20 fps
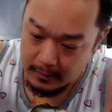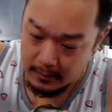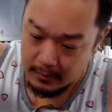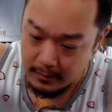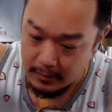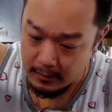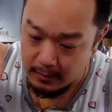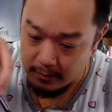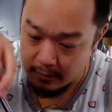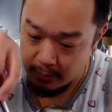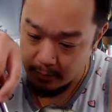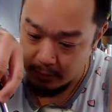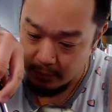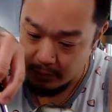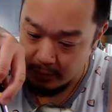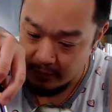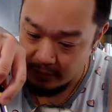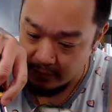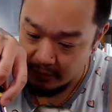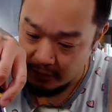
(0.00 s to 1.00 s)
It's a
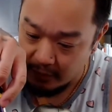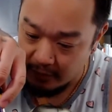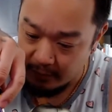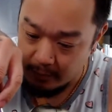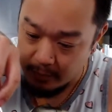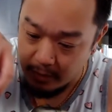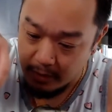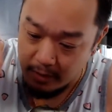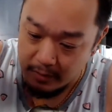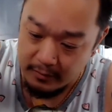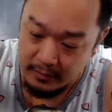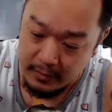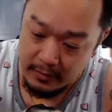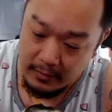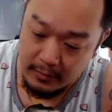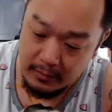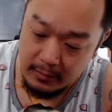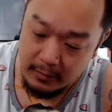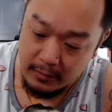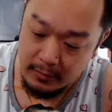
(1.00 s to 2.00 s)
pretty soft plastic
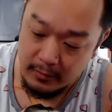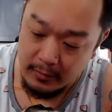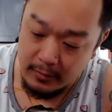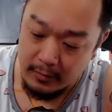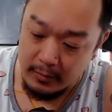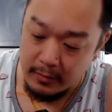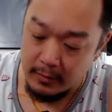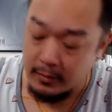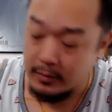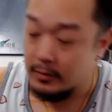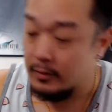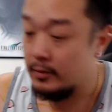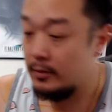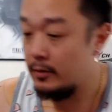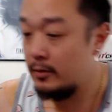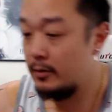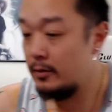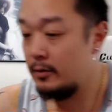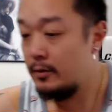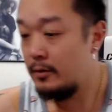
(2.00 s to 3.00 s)
too, so
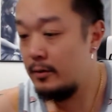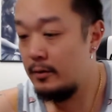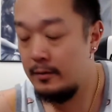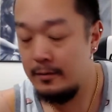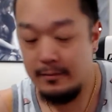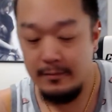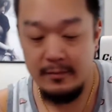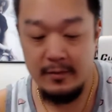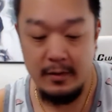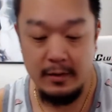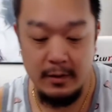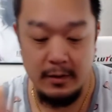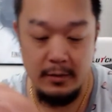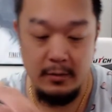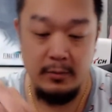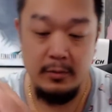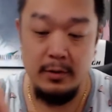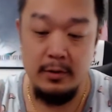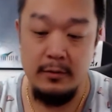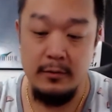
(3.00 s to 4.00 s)
I kind of
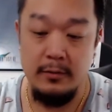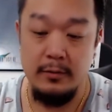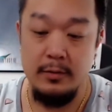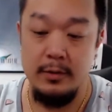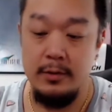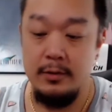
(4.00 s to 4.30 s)
want to do it.